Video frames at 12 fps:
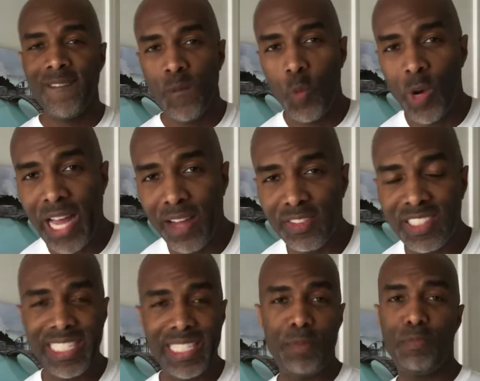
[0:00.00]
what I've
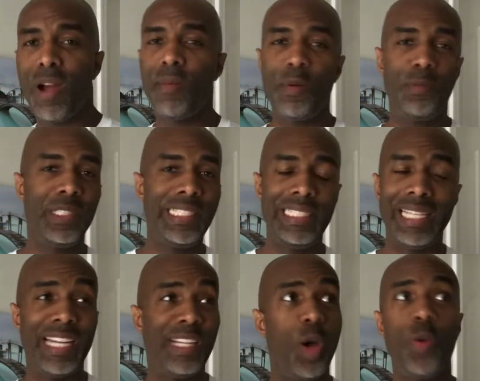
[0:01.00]
said probably,
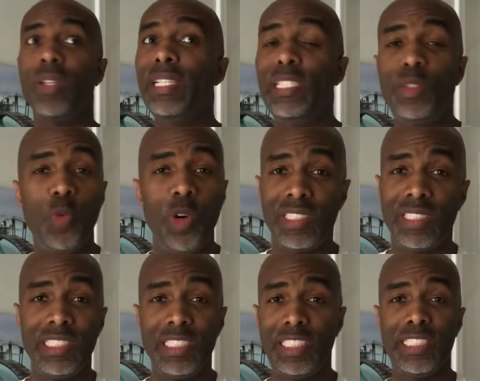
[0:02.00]
I know at least once
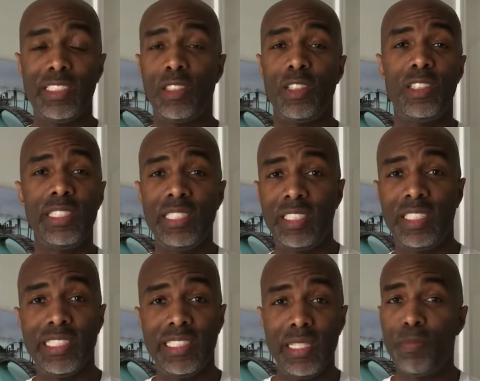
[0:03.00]
this year, earlier this
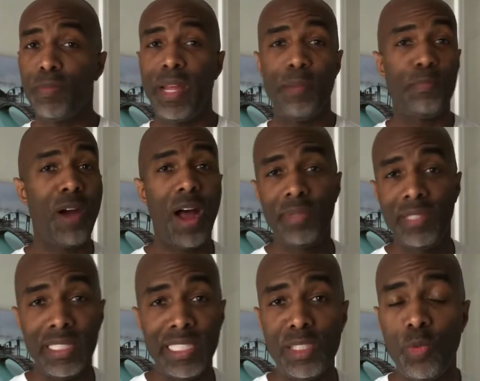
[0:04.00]
year, and probably
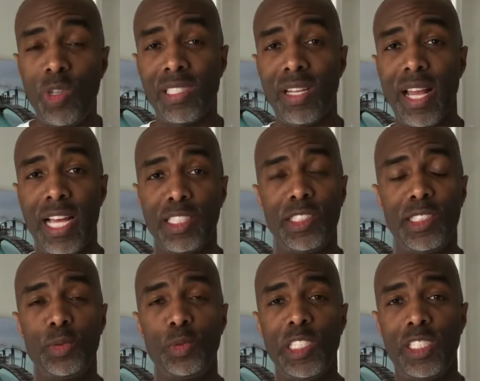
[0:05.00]
at least once last
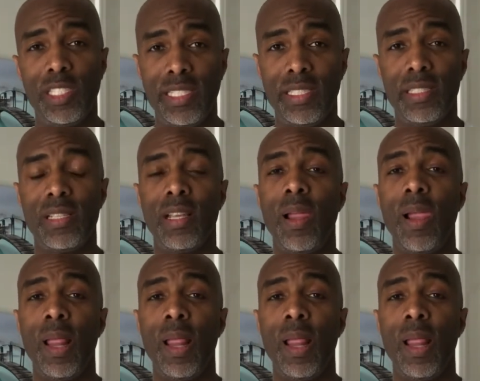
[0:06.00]
year, which is,